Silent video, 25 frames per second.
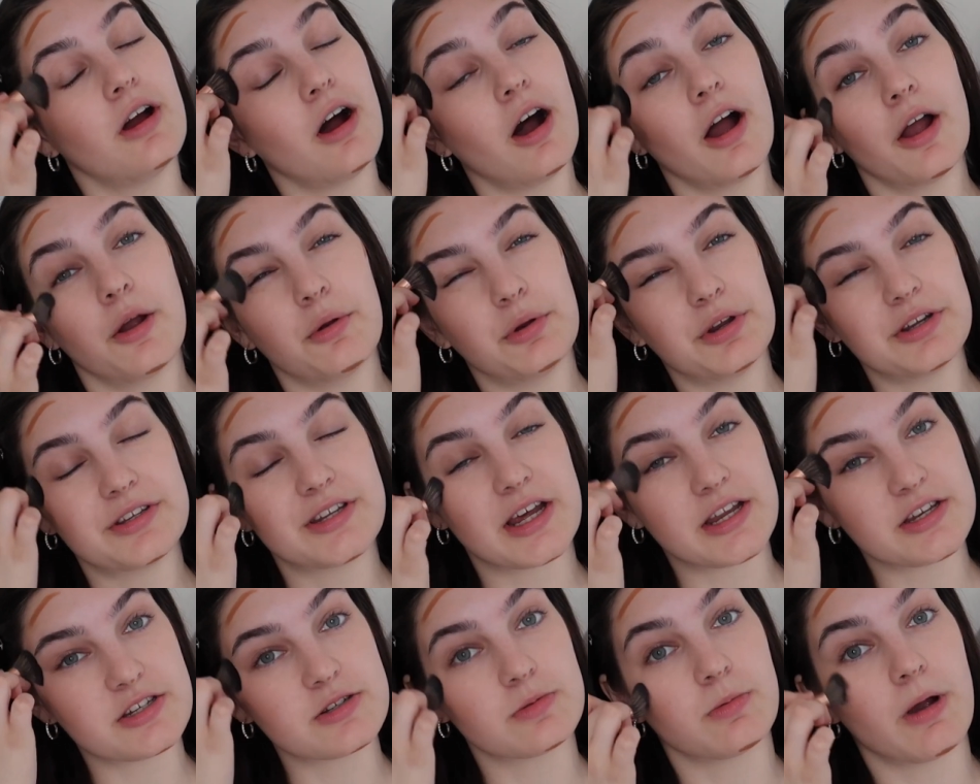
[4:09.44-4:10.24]
I only
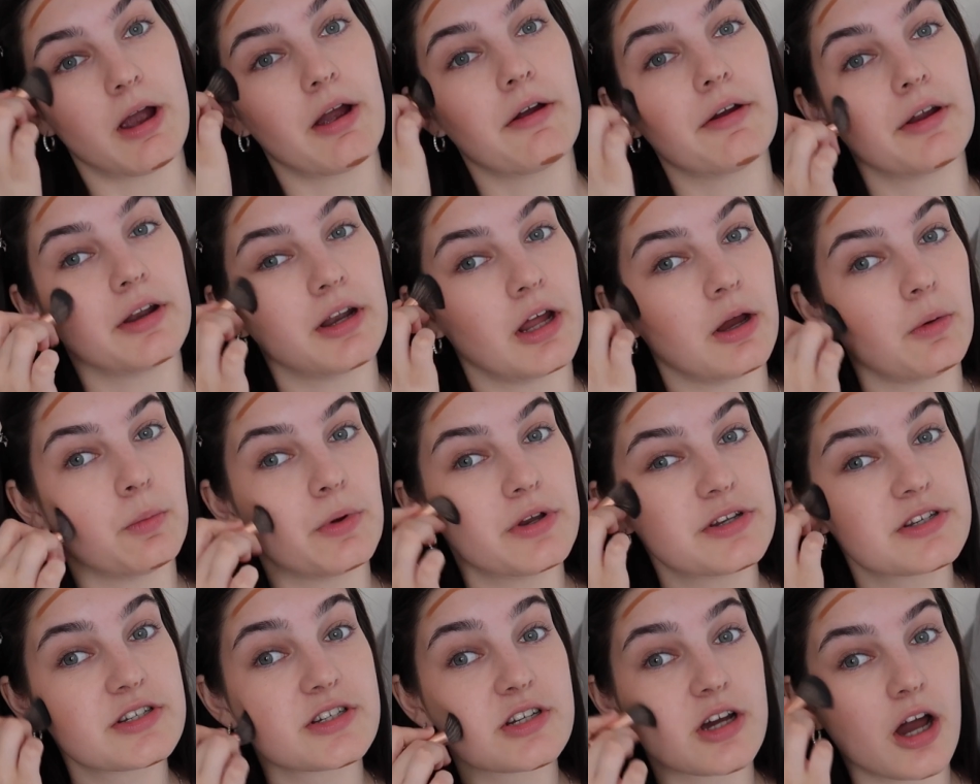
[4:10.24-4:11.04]
tend to wear it in like
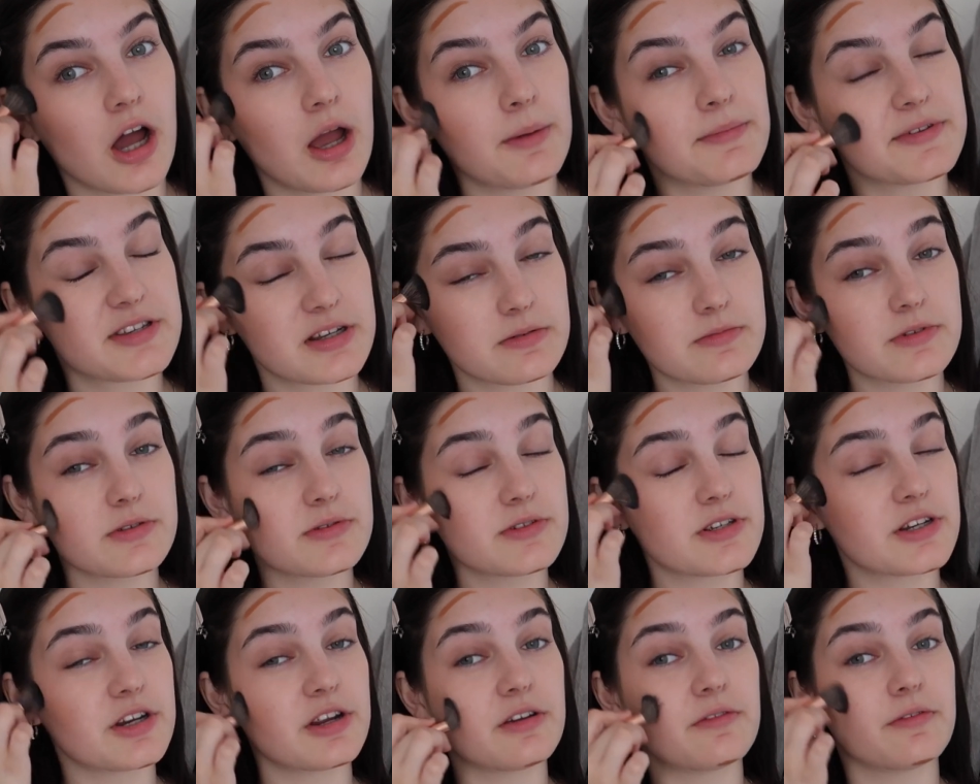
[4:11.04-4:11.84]
winter time.
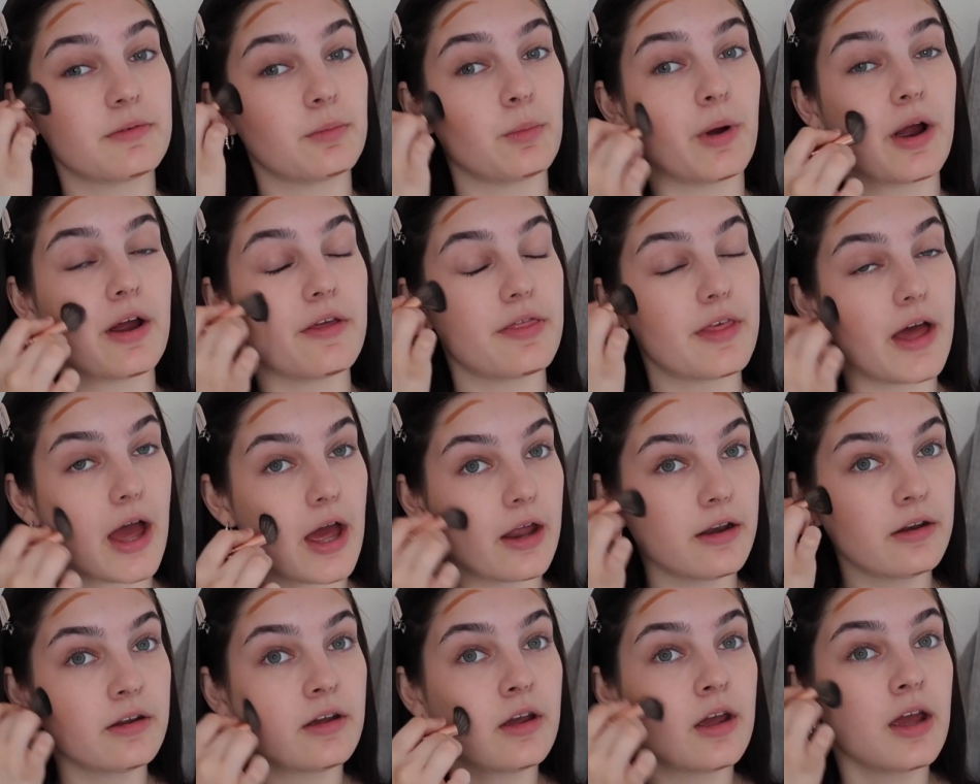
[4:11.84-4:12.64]
Sometimes I don't even wear it
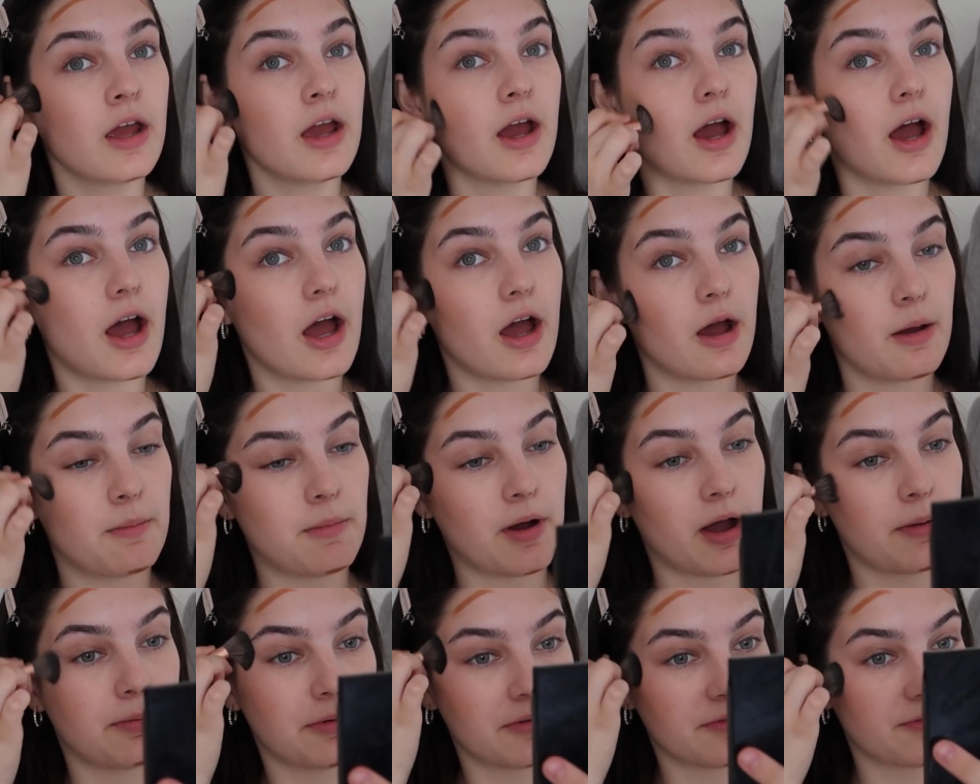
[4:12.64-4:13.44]
then.
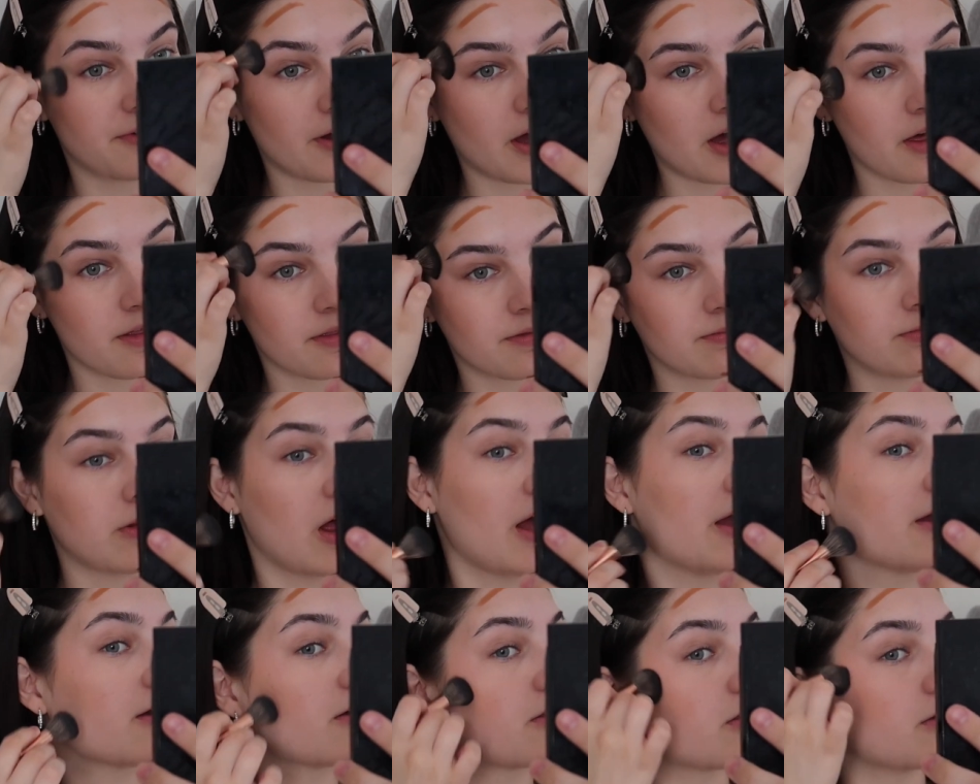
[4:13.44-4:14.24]
I prefer
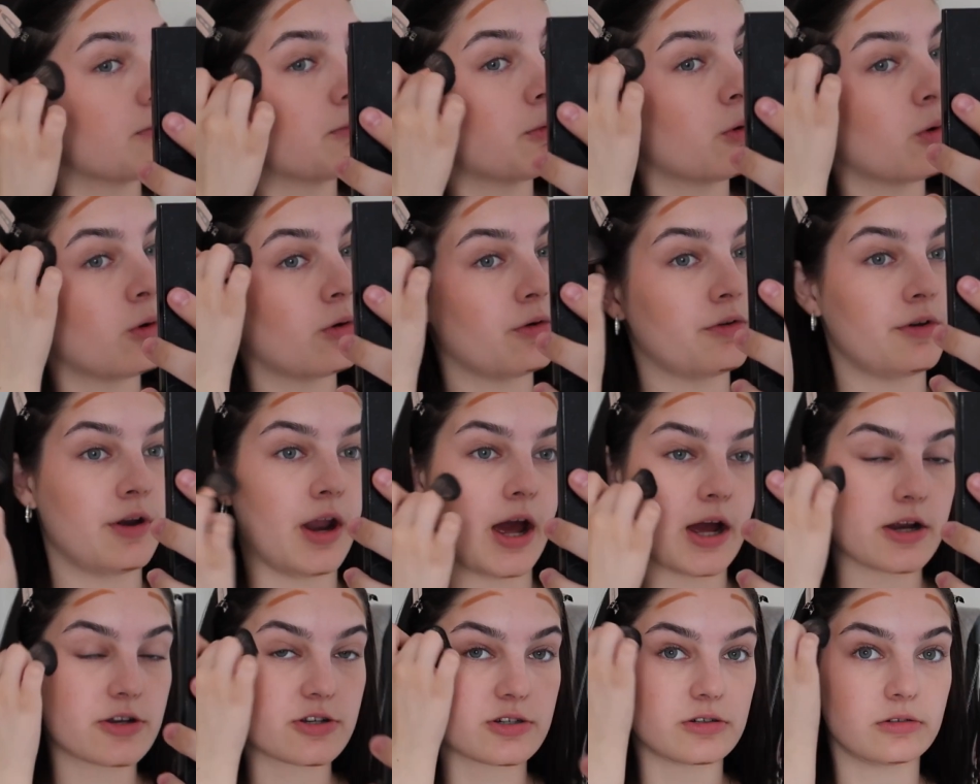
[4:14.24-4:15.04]
like the more
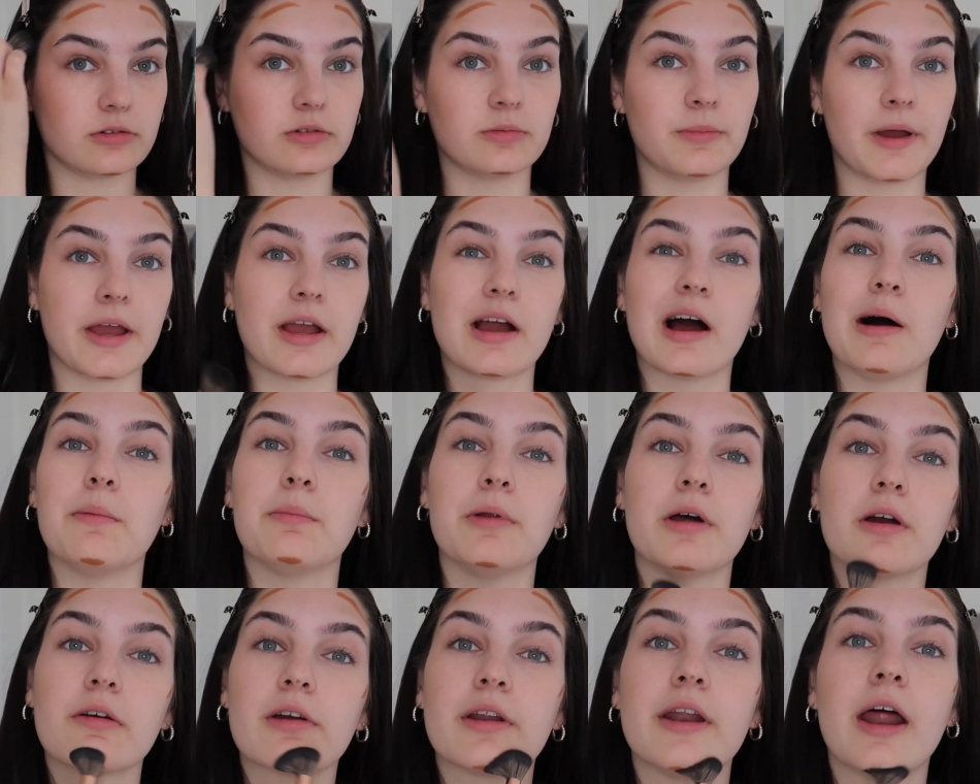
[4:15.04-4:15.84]
natural makeup
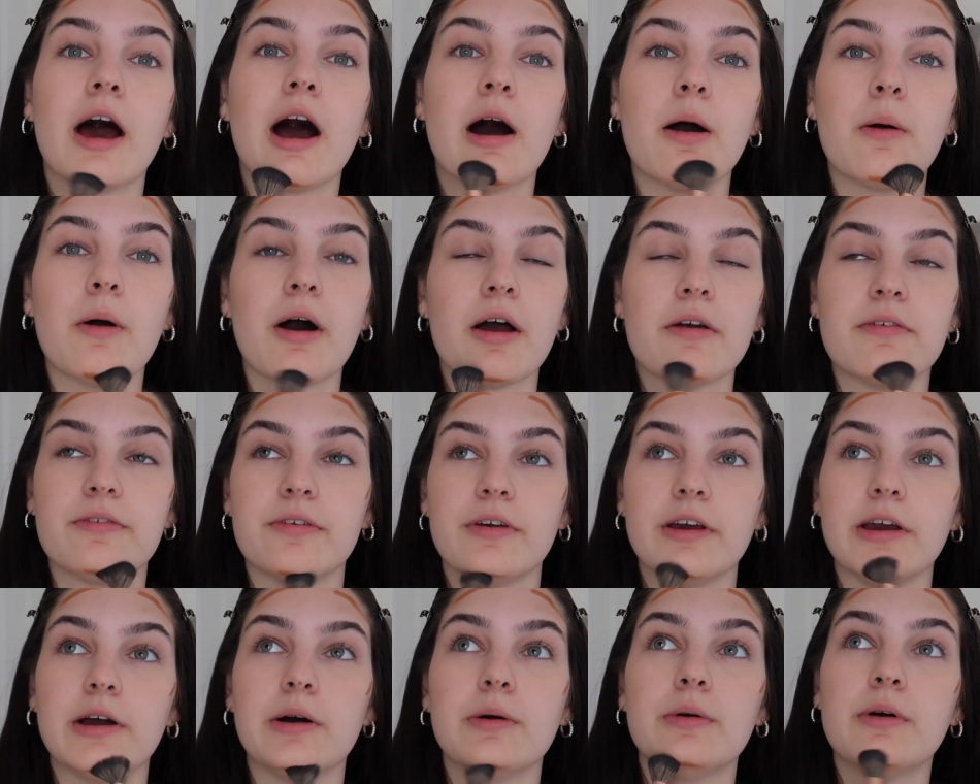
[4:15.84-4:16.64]
look now, I
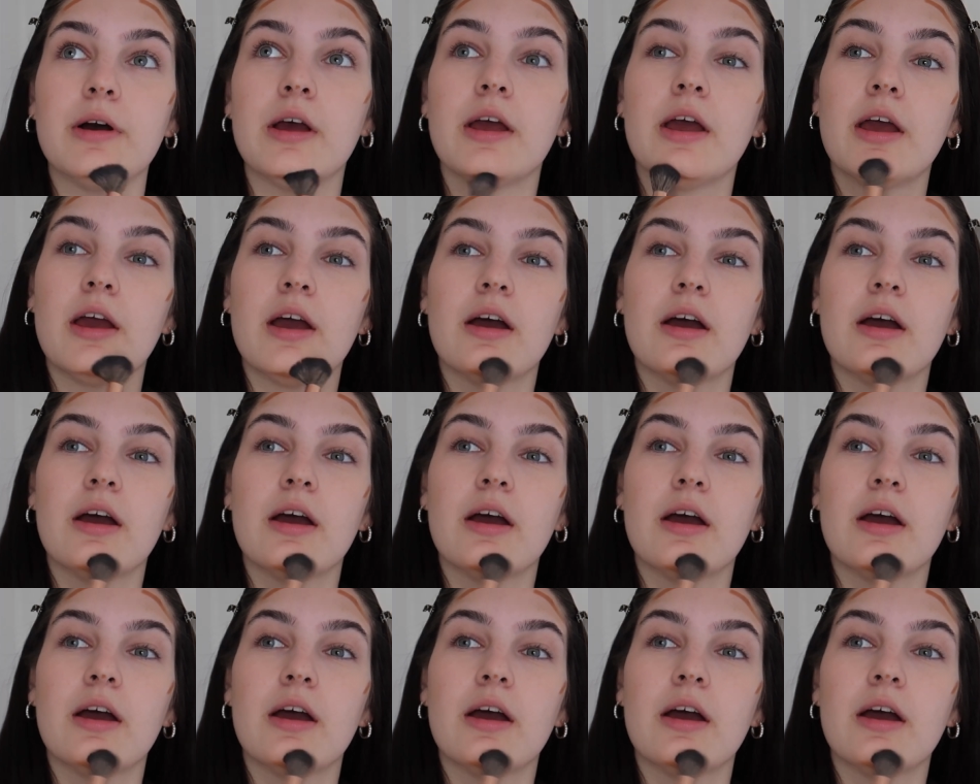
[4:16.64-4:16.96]
feel.